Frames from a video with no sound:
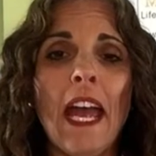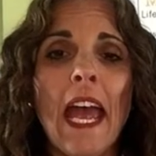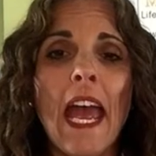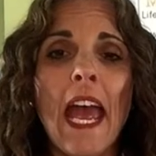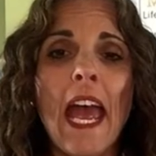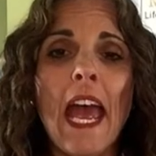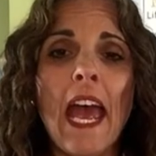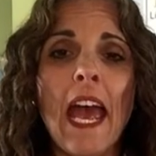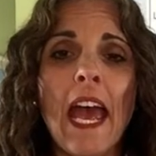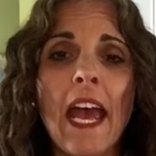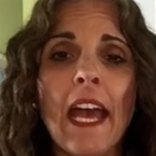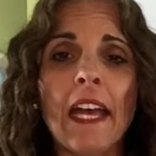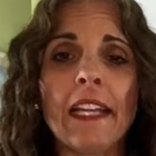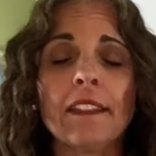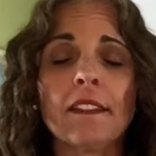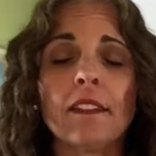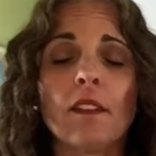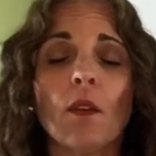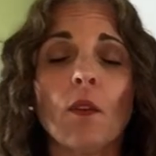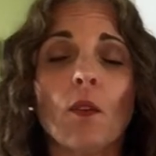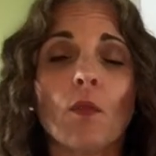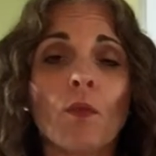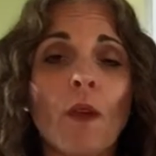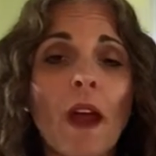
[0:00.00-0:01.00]
And
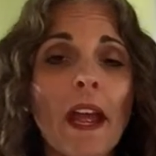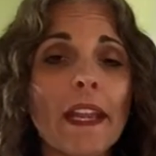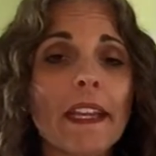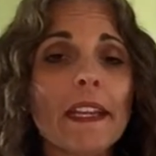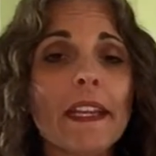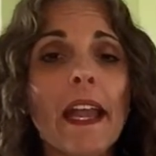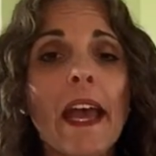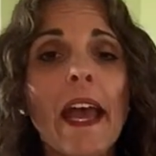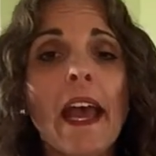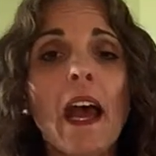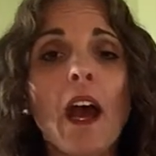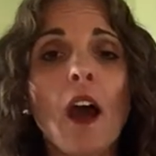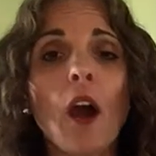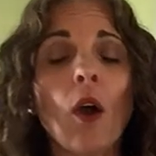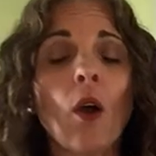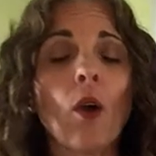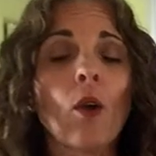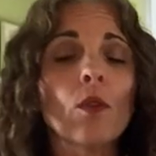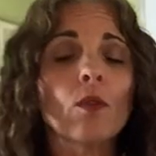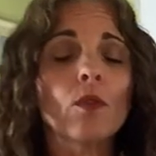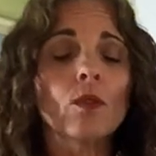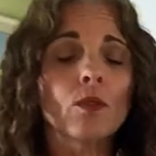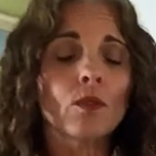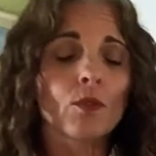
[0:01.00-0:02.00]
right now,
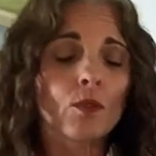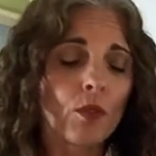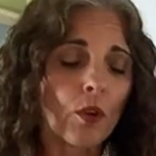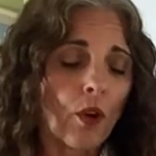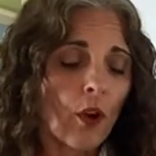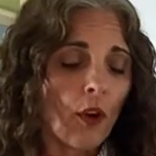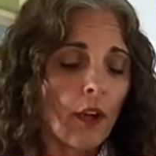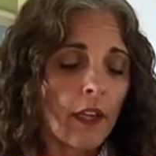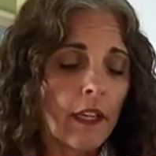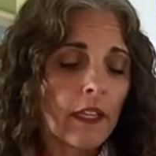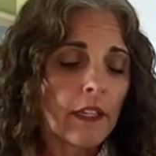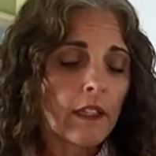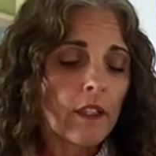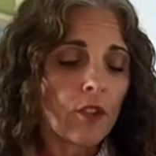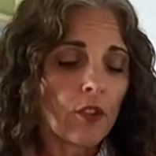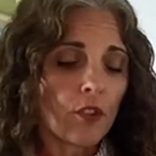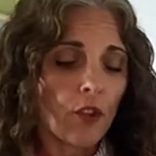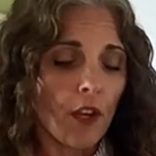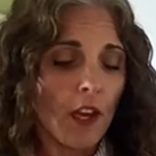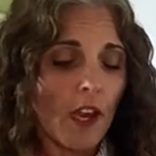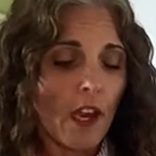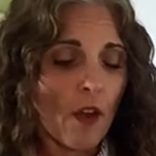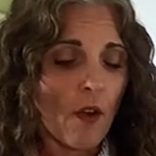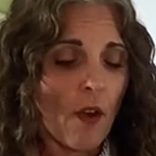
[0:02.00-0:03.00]
growing your
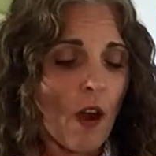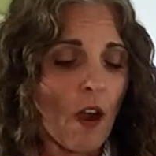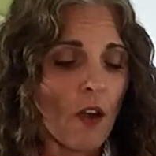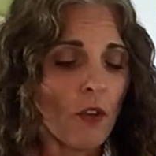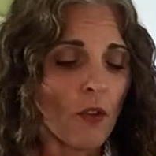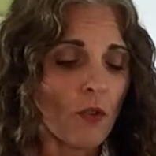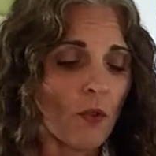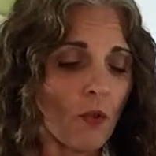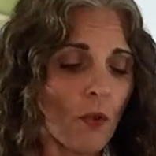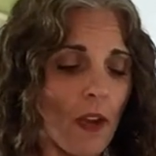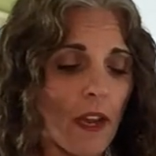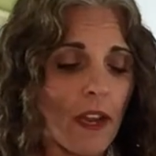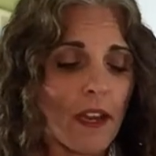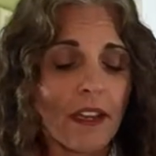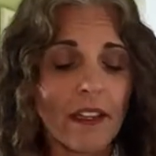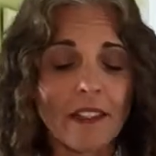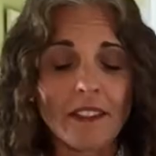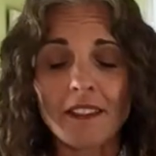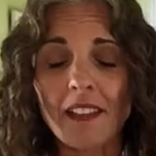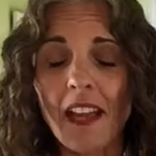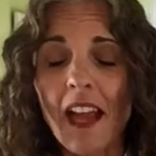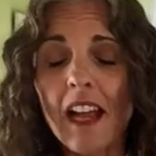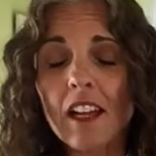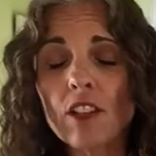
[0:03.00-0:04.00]
hair out gray is
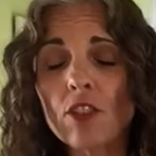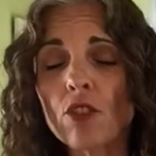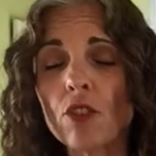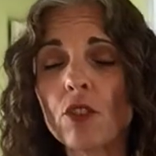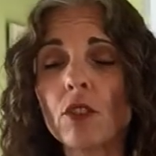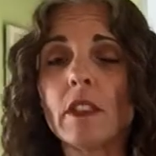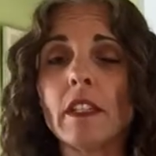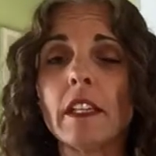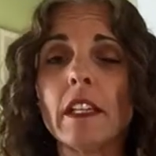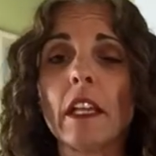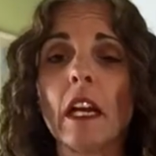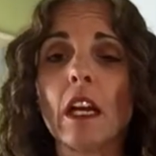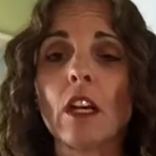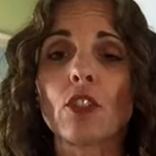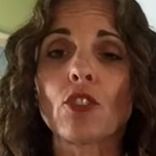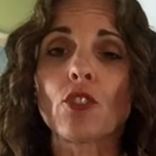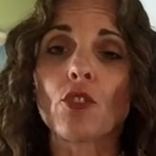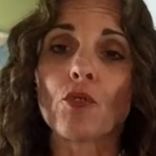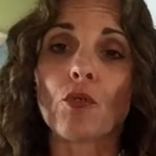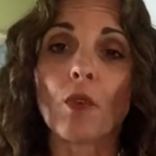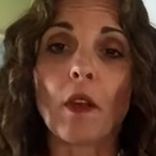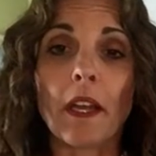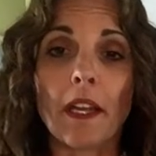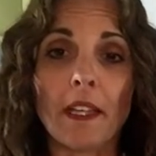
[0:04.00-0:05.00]
actually a
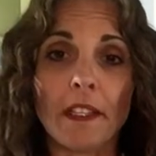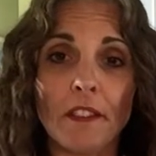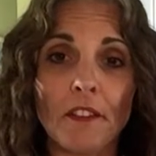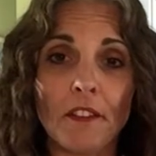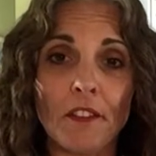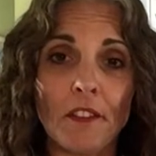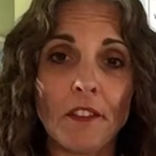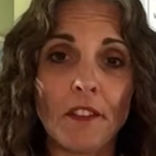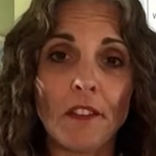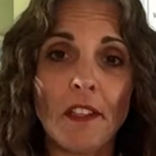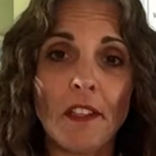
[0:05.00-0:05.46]
trend.